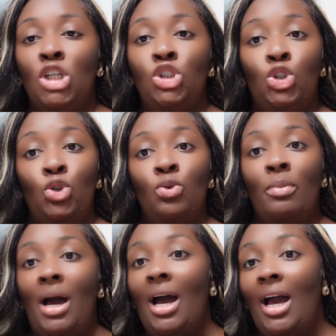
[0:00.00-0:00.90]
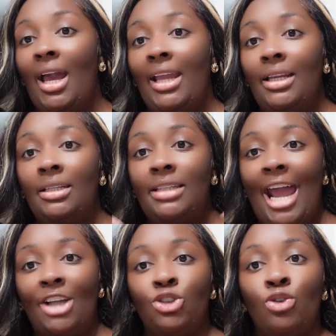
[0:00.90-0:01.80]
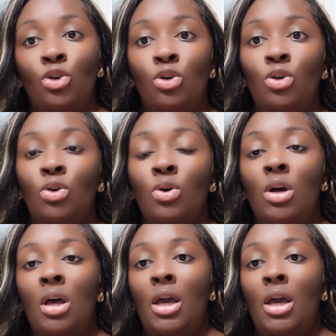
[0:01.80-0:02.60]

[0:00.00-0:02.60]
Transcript: do my natural